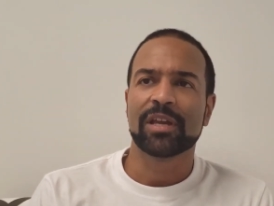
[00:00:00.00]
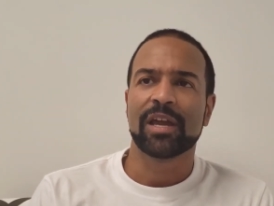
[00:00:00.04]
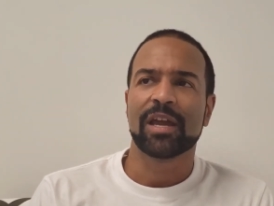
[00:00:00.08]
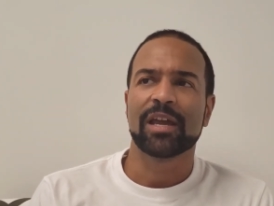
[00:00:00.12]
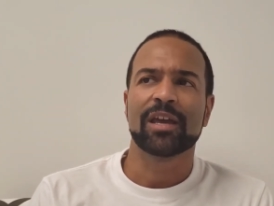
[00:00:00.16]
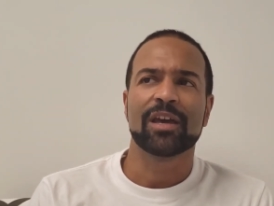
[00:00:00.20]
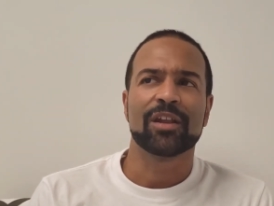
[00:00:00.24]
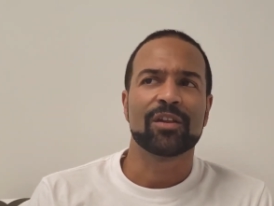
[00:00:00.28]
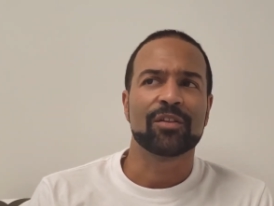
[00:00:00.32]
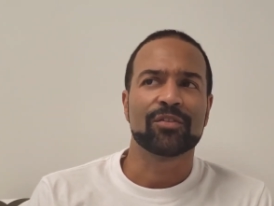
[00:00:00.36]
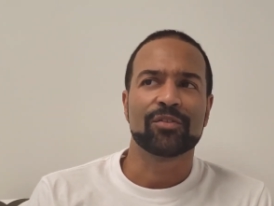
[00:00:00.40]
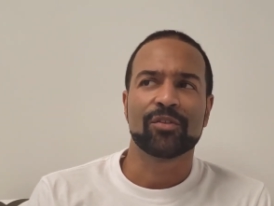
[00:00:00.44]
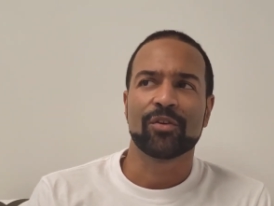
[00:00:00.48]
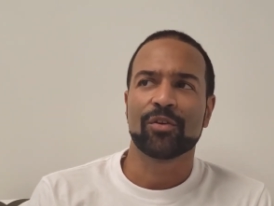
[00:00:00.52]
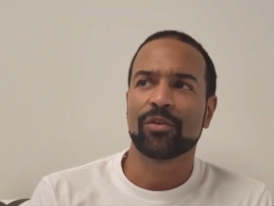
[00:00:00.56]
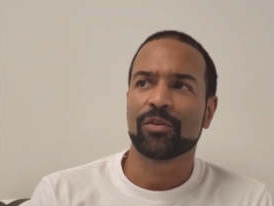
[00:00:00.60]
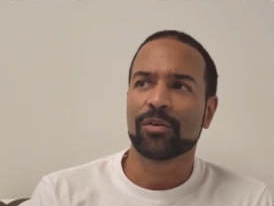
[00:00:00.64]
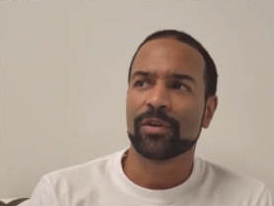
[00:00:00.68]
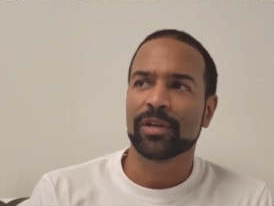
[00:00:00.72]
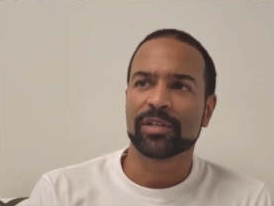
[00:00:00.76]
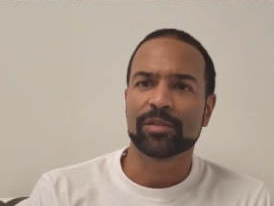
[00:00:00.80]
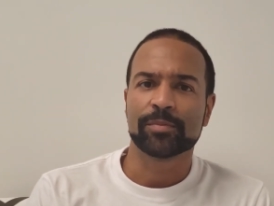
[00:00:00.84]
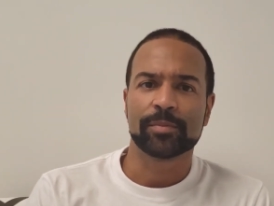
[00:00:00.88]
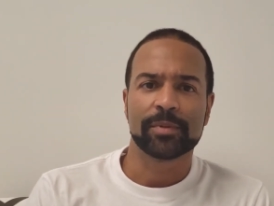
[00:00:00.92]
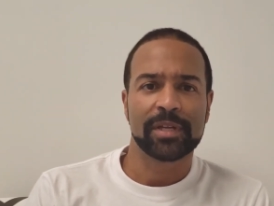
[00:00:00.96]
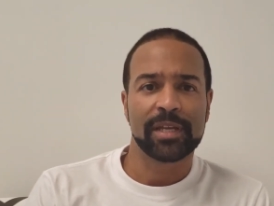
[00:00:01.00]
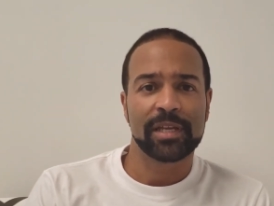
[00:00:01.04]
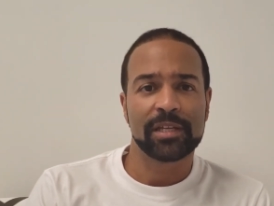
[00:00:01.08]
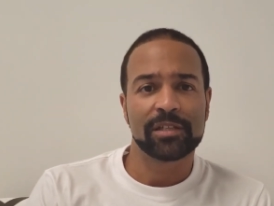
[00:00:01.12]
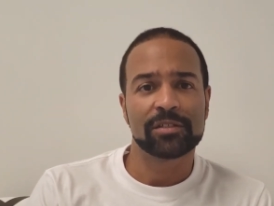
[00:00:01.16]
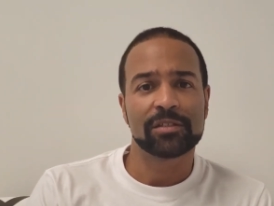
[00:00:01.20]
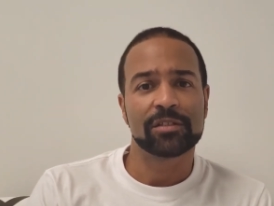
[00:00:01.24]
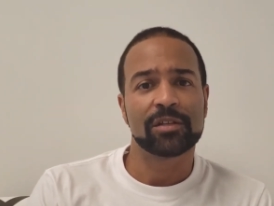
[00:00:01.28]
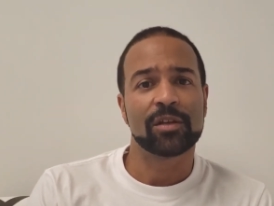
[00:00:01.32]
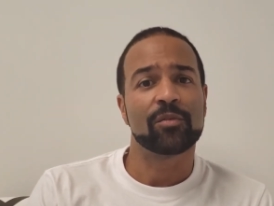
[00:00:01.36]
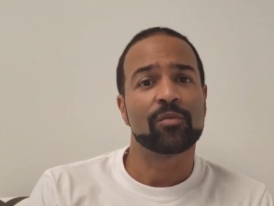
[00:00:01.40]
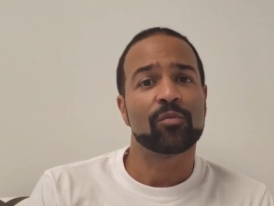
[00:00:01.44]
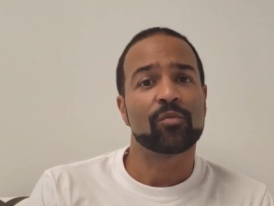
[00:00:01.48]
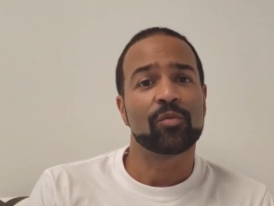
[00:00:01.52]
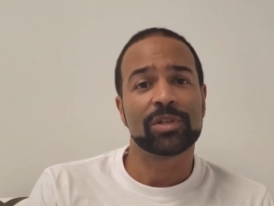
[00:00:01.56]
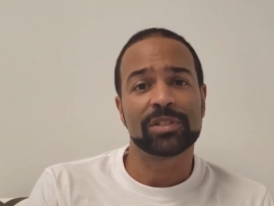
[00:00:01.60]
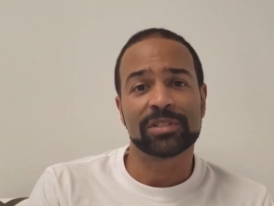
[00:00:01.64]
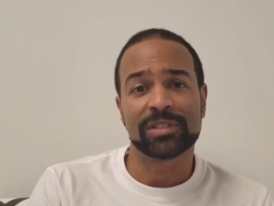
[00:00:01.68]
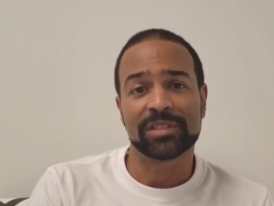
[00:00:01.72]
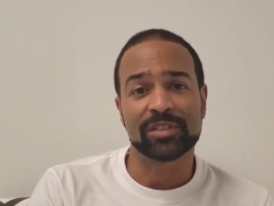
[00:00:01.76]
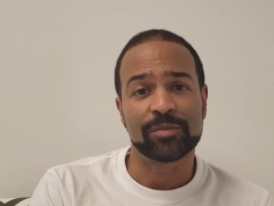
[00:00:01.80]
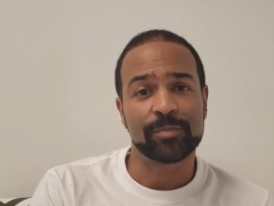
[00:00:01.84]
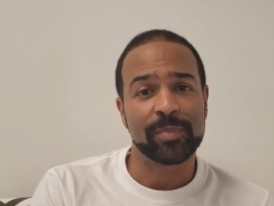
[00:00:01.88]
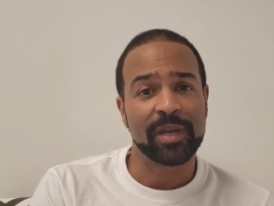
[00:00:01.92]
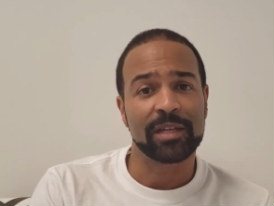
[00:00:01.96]
I got a thorough explanation on what's
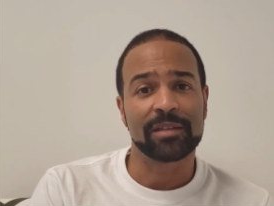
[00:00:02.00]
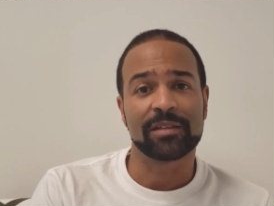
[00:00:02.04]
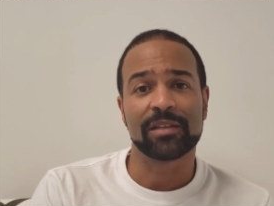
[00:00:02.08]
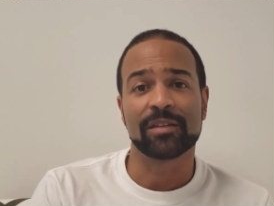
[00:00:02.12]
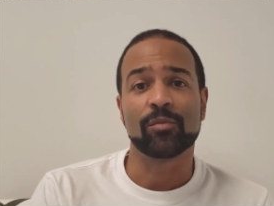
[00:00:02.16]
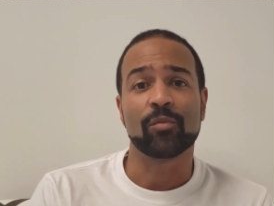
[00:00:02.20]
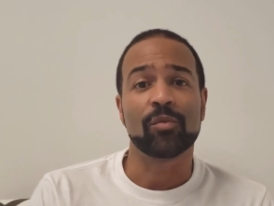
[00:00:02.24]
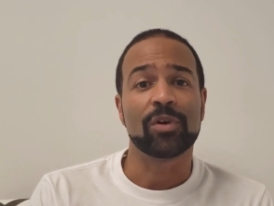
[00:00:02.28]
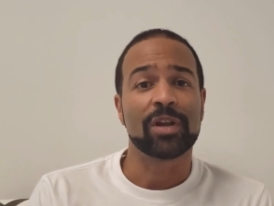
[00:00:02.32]
expected,